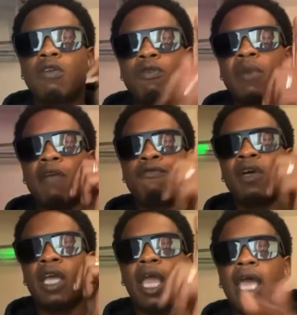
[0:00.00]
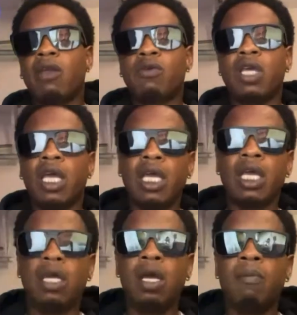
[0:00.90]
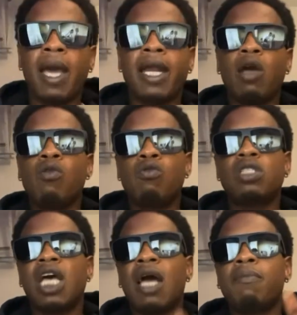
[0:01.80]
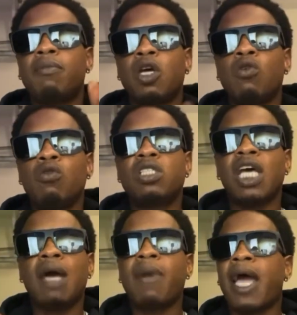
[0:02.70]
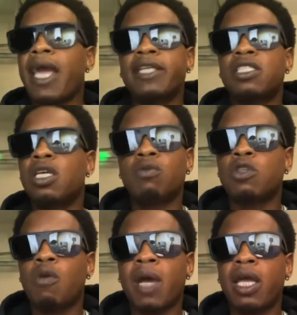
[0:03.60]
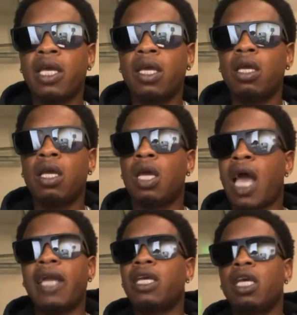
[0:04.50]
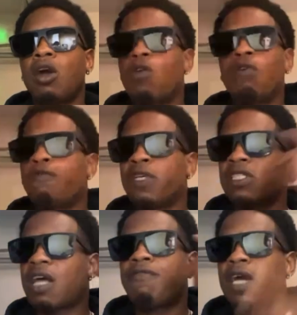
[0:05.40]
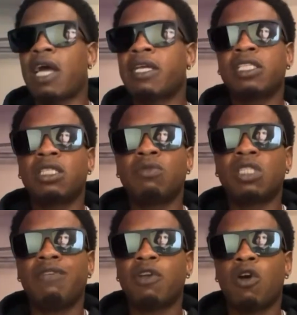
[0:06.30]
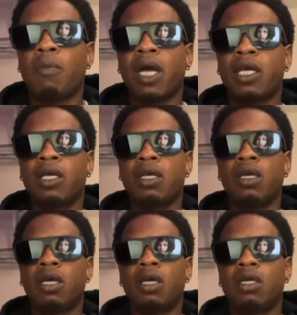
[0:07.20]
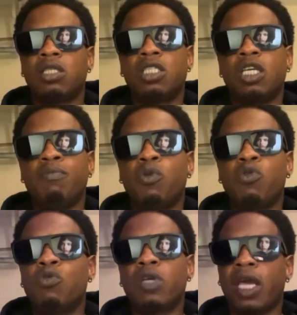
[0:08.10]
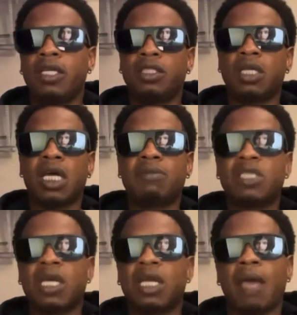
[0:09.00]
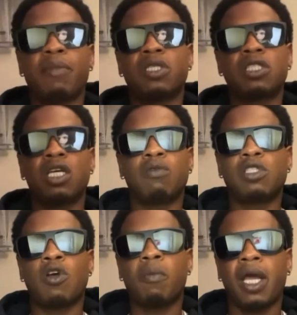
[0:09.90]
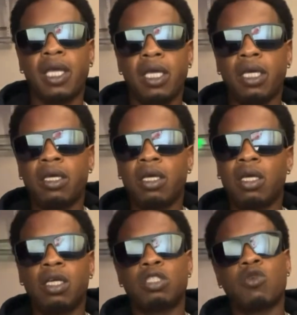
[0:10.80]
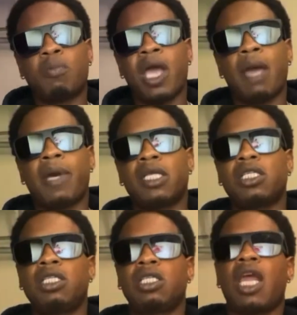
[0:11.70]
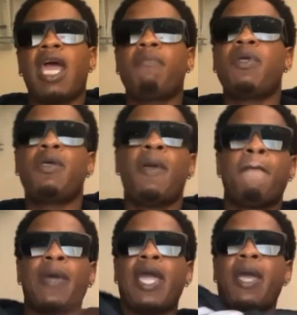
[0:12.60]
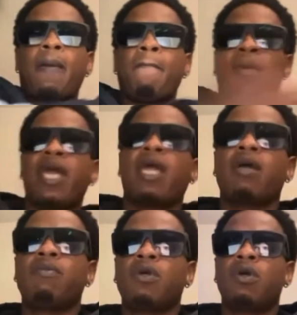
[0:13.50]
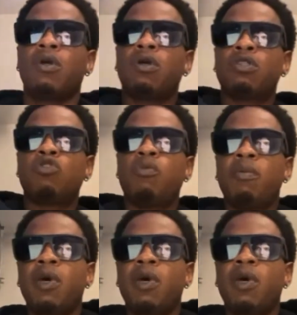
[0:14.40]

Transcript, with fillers: From that fucking hat on your head. Man, that whole time, the whole time my hat still was on my head. I didn't hit all them fences. I forgot that shit was even on my head. Just hitting buku gates, you know what I'm saying? That bitch still was on my head. So bam, after she slapped me, bam, bam. Stupid